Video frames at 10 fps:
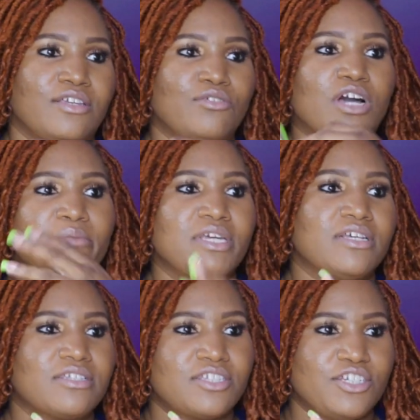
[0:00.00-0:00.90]
You come in
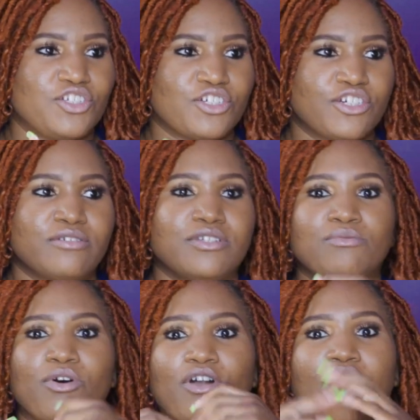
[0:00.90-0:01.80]
as a teacher, you
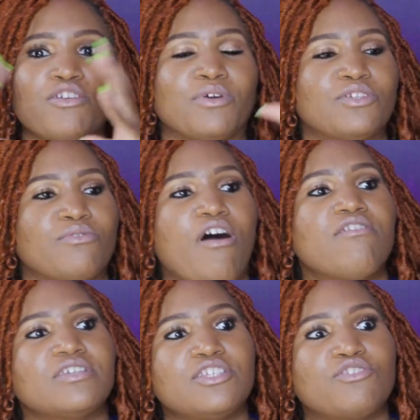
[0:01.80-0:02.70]
want to do
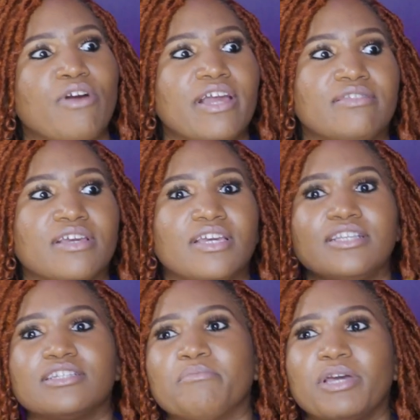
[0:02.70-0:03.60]
all these great
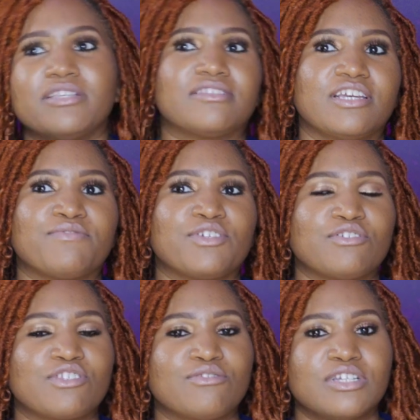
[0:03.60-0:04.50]
things and amazing things for
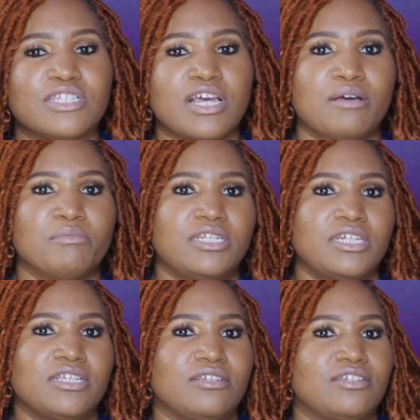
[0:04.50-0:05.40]
your students, but
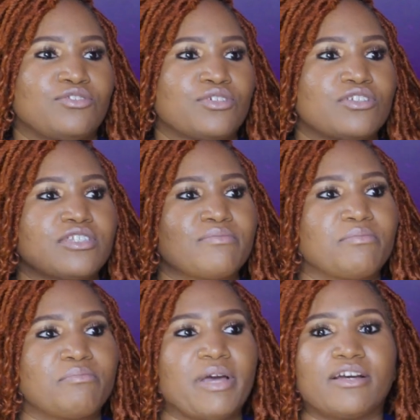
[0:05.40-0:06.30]
then it trickles
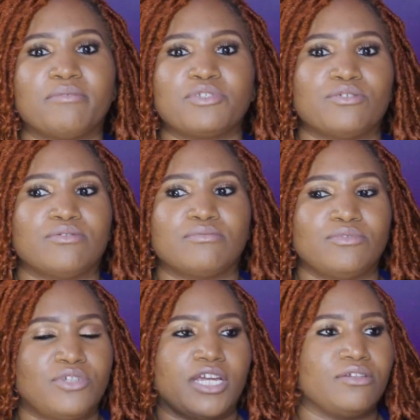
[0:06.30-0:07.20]
back up to,
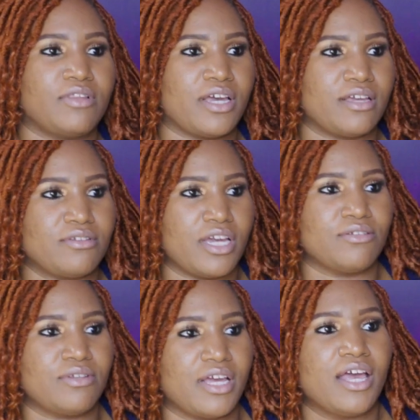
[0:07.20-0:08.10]
you can't do that. You can't
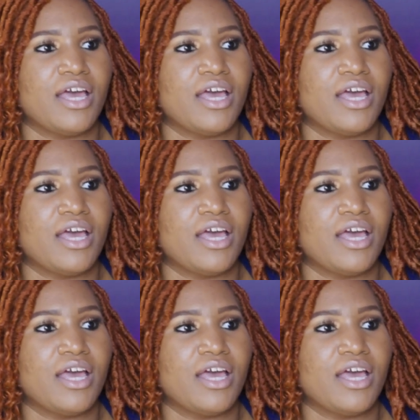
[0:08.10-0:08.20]
do that.